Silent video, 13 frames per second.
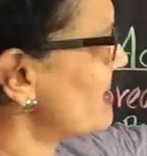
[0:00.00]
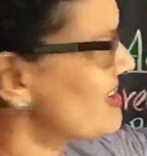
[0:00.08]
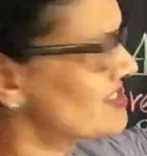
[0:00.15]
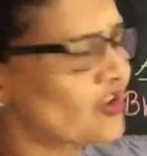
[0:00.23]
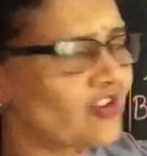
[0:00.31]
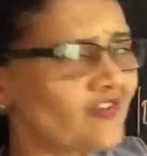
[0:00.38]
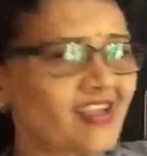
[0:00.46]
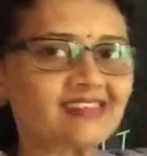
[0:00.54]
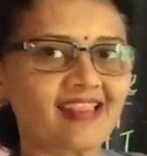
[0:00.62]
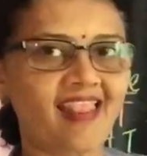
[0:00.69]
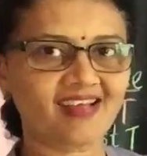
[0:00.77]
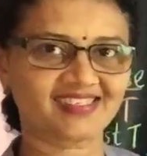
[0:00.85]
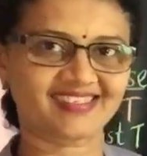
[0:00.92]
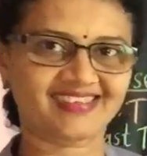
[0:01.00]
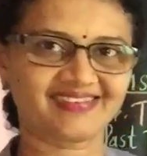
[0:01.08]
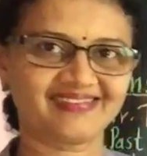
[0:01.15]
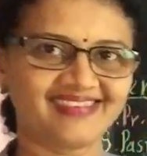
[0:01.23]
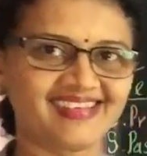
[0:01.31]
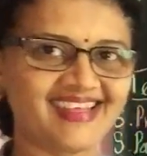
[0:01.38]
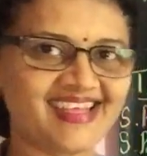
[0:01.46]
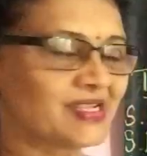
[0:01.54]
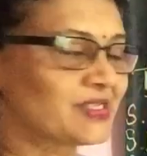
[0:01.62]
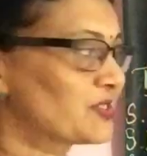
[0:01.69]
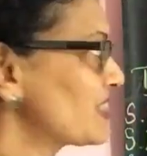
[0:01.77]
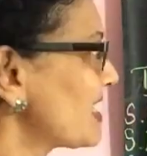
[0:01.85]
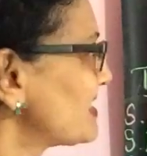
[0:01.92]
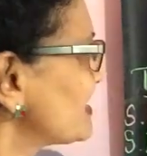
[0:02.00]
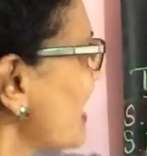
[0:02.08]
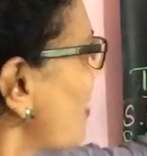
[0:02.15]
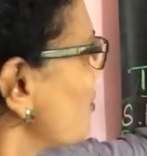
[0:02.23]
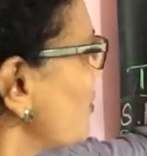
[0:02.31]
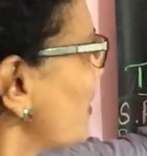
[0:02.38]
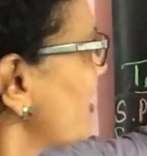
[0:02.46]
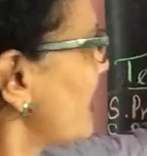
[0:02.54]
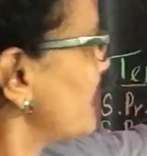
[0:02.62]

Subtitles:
When he is always last. So that is how you can